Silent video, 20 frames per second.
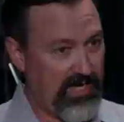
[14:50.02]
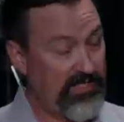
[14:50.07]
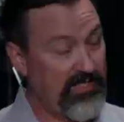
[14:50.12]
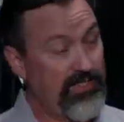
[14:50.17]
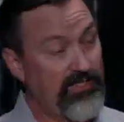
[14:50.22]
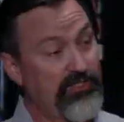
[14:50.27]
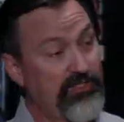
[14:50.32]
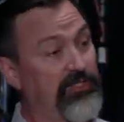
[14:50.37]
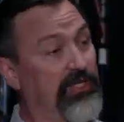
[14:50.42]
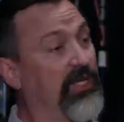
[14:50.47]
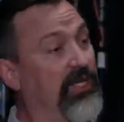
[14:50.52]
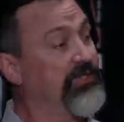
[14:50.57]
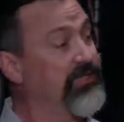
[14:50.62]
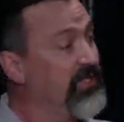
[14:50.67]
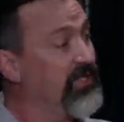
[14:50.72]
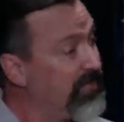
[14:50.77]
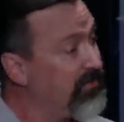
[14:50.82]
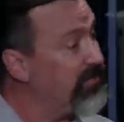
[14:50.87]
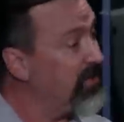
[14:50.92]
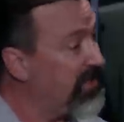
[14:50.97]
and then
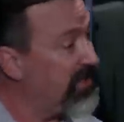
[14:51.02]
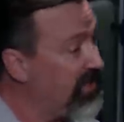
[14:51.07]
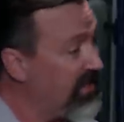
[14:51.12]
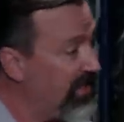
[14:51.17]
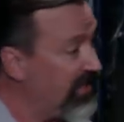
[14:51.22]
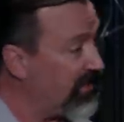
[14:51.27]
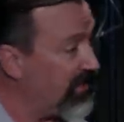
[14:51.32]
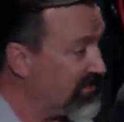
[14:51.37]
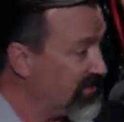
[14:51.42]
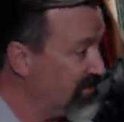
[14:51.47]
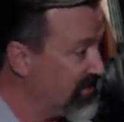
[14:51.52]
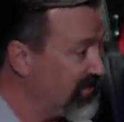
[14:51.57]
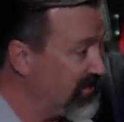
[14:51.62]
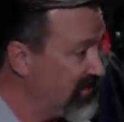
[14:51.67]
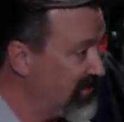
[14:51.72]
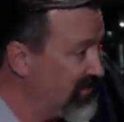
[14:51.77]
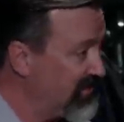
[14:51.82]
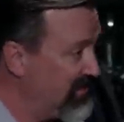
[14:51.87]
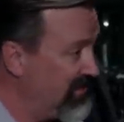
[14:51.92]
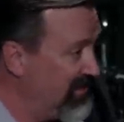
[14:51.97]
judging everybody else.
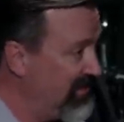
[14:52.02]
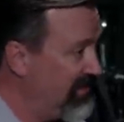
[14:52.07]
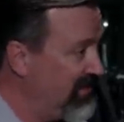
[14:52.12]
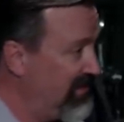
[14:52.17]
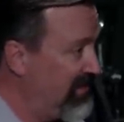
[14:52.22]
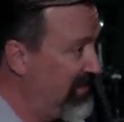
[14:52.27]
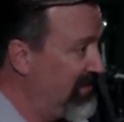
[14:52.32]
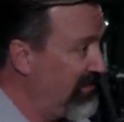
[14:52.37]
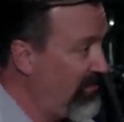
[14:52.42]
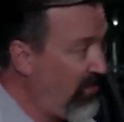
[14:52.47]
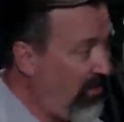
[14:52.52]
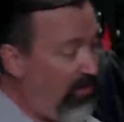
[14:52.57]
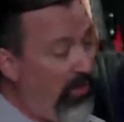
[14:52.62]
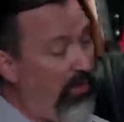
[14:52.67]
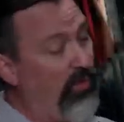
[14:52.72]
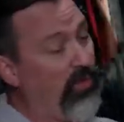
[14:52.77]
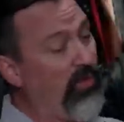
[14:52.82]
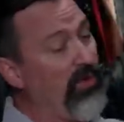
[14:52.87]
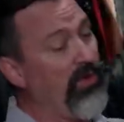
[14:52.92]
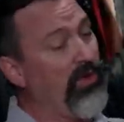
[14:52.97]
The
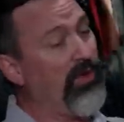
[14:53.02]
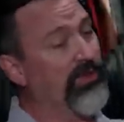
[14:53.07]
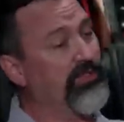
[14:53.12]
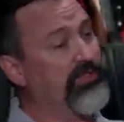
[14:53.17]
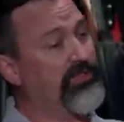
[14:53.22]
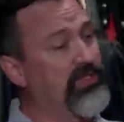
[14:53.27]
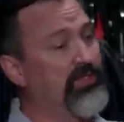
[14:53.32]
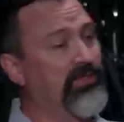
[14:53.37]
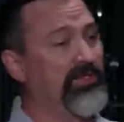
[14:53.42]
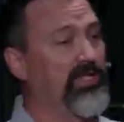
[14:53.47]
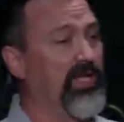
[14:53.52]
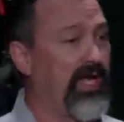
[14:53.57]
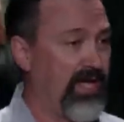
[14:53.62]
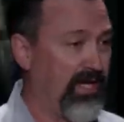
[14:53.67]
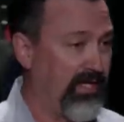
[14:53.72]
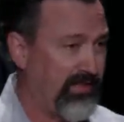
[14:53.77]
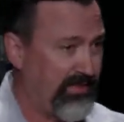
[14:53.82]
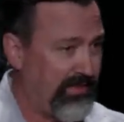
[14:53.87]
whole world is doing that.